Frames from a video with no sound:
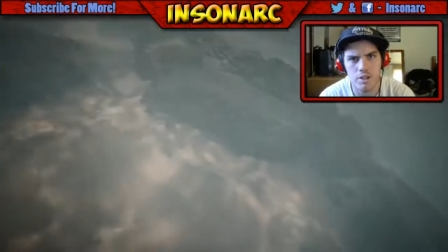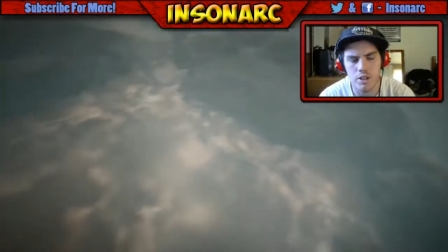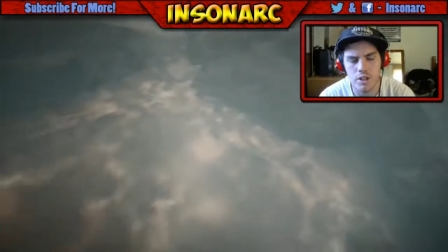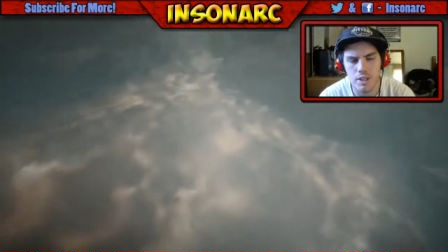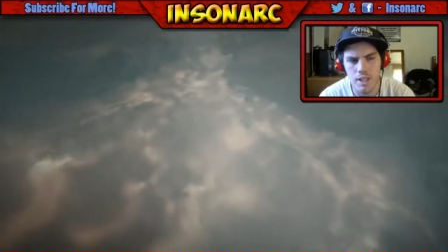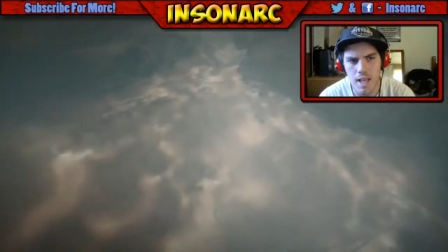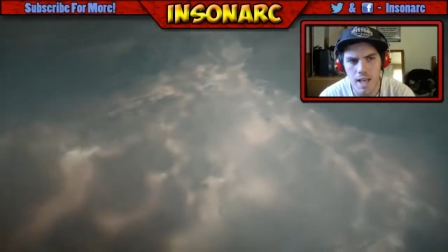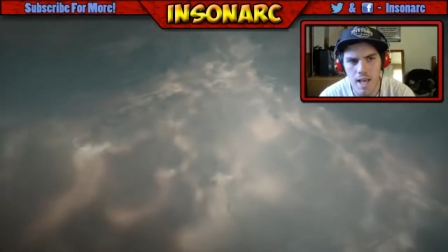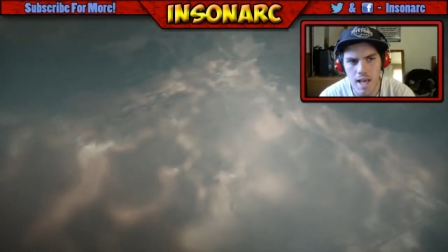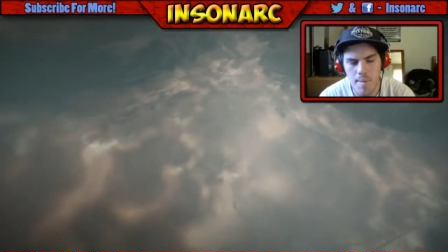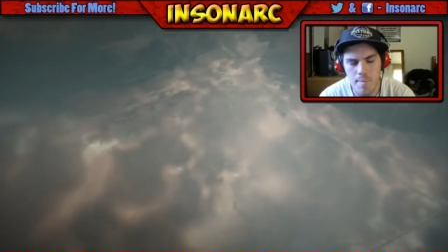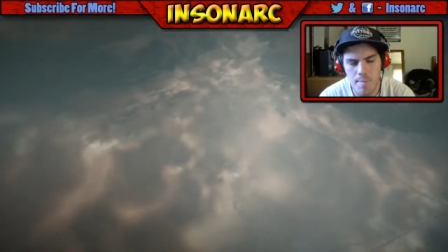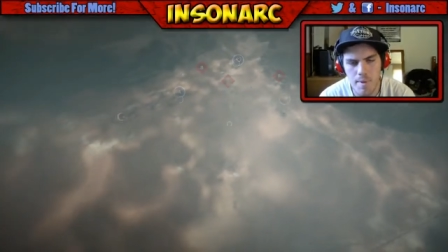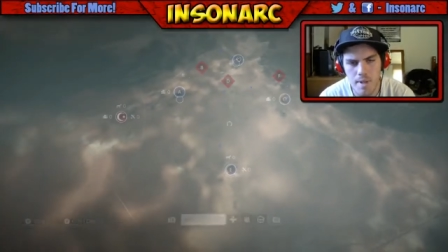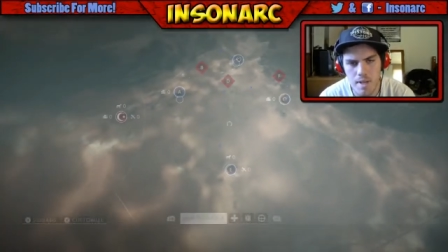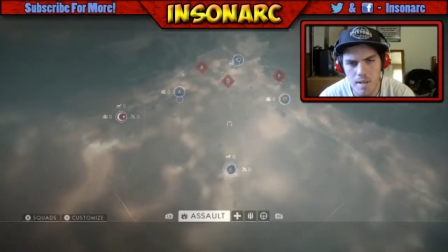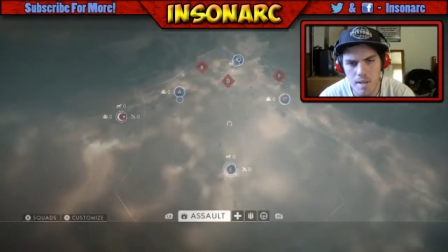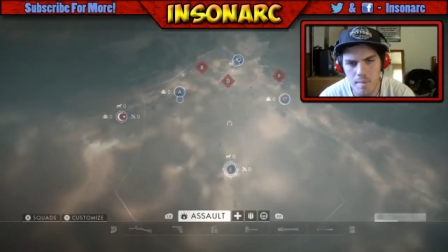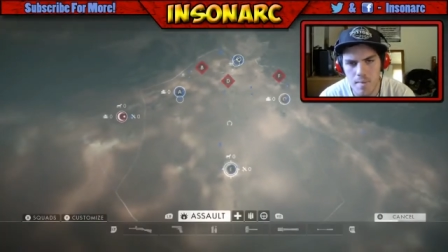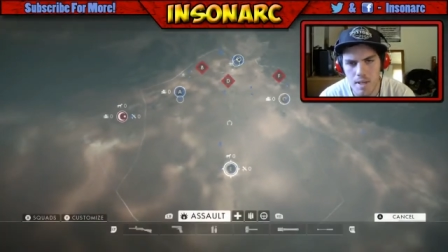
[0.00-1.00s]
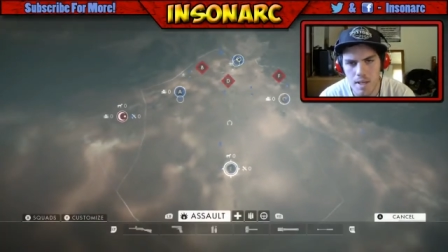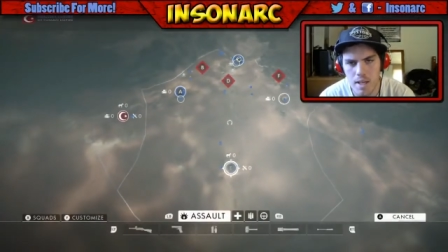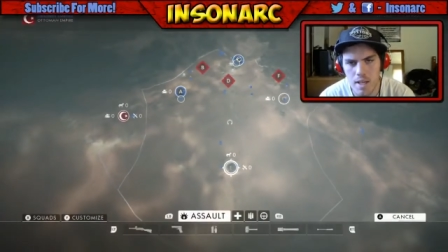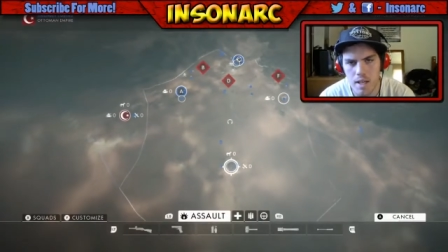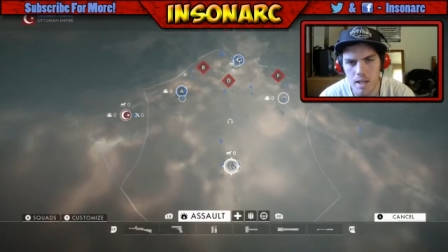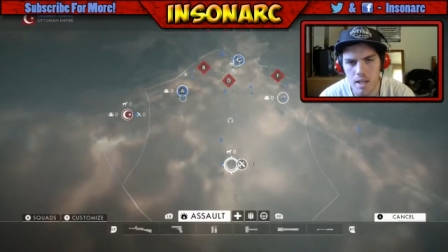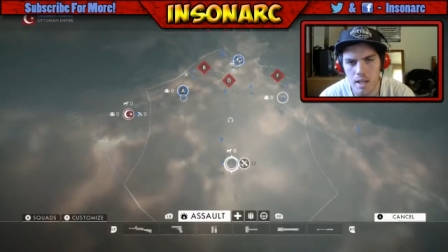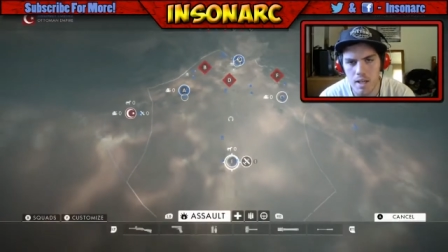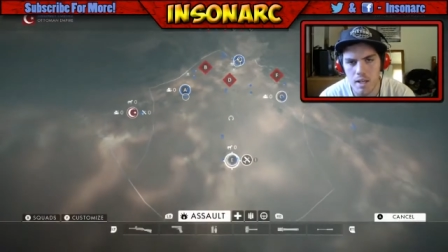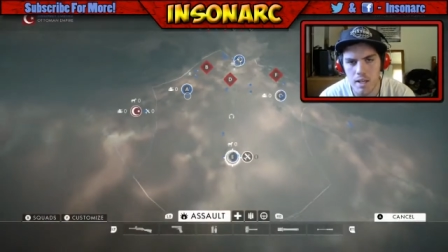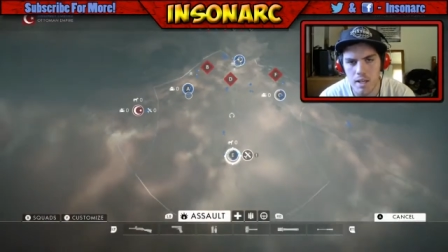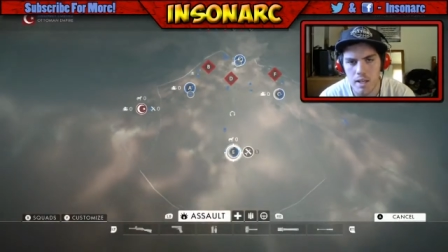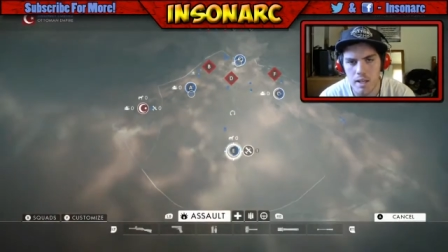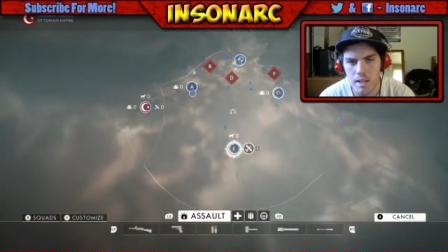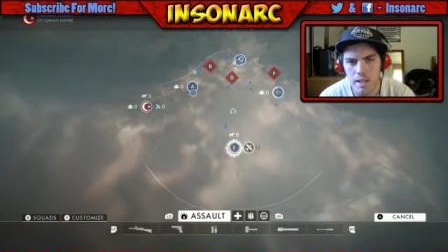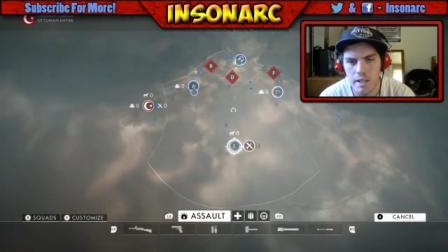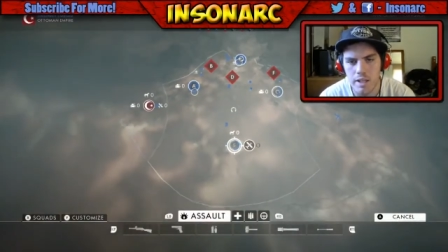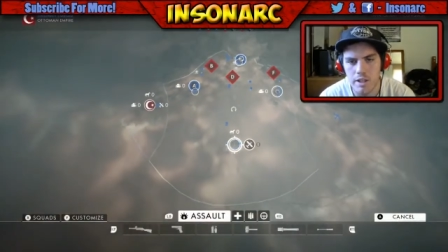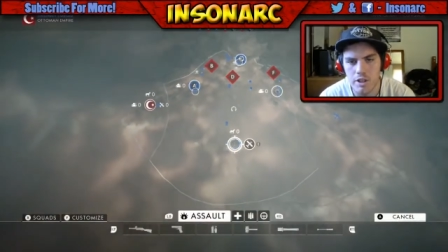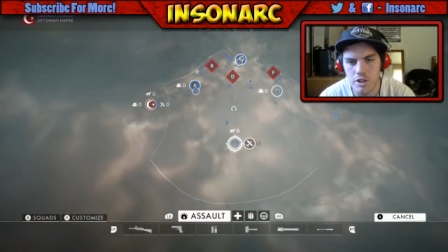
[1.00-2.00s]
just happened to me?
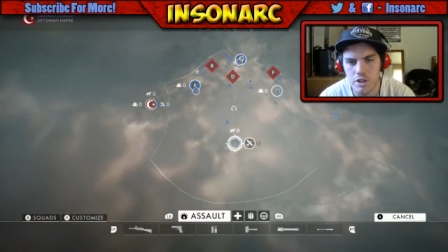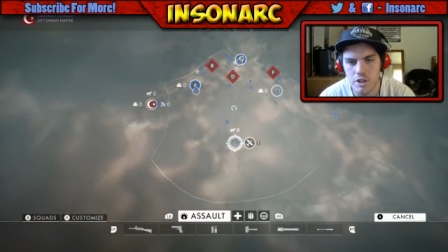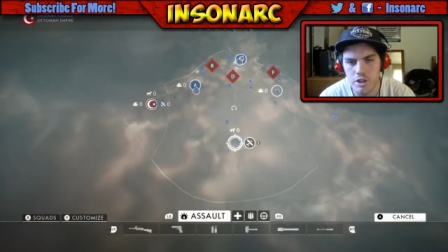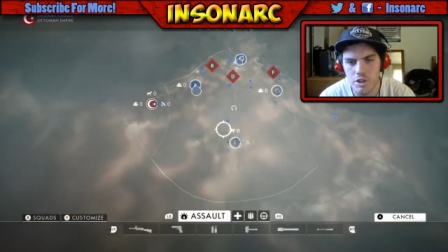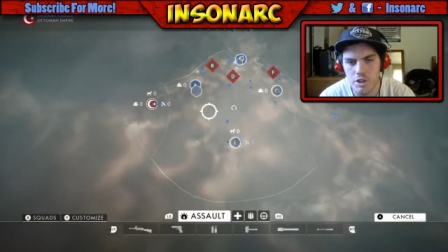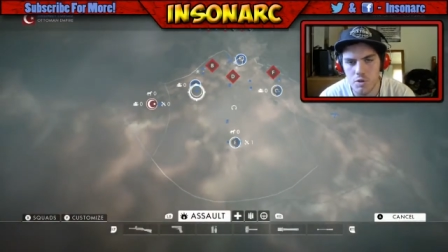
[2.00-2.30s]
He just